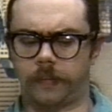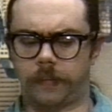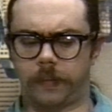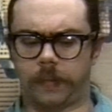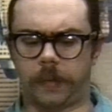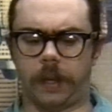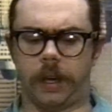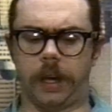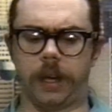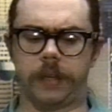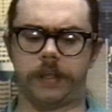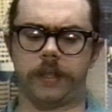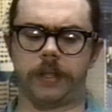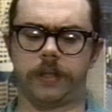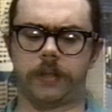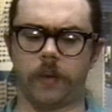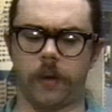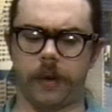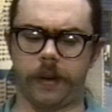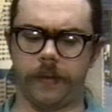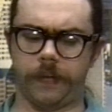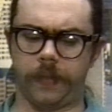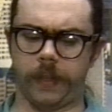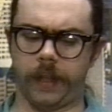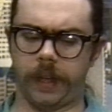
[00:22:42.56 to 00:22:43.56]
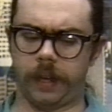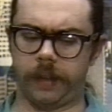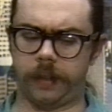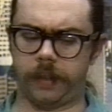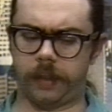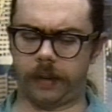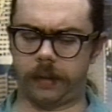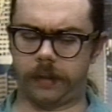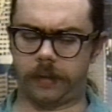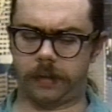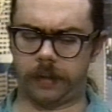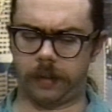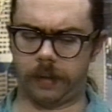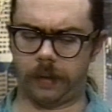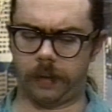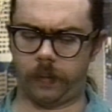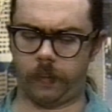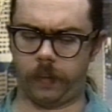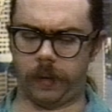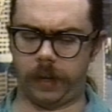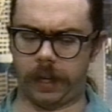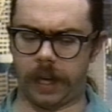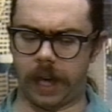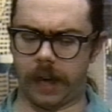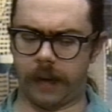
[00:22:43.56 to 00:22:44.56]
it's the sort of thing that
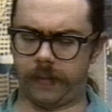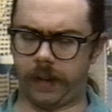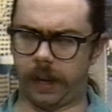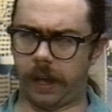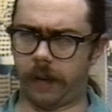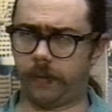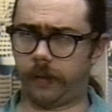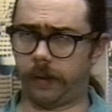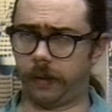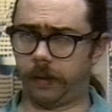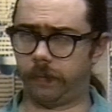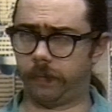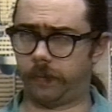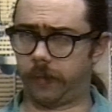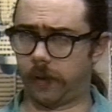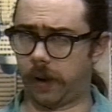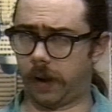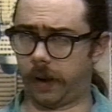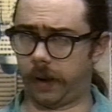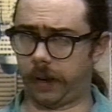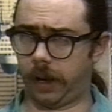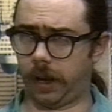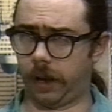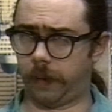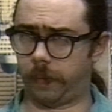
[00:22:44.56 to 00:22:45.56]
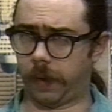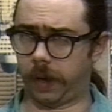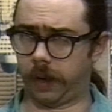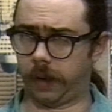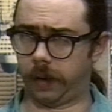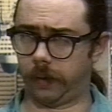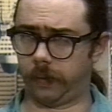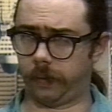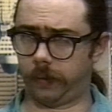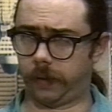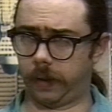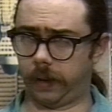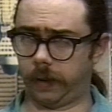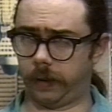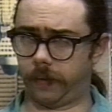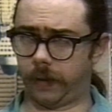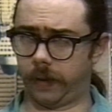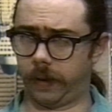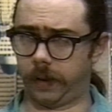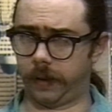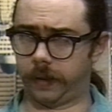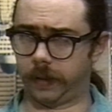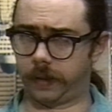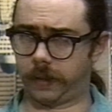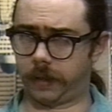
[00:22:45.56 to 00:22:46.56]
we have never brought up, I don't think,
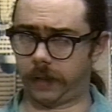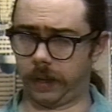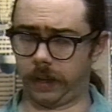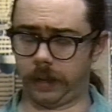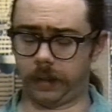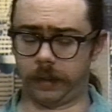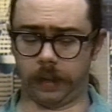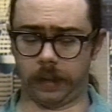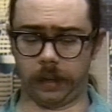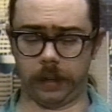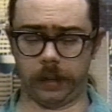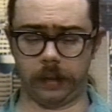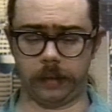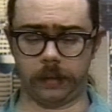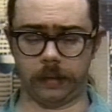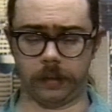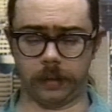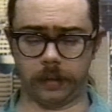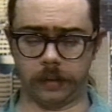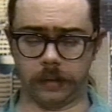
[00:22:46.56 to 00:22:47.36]
very distinctly,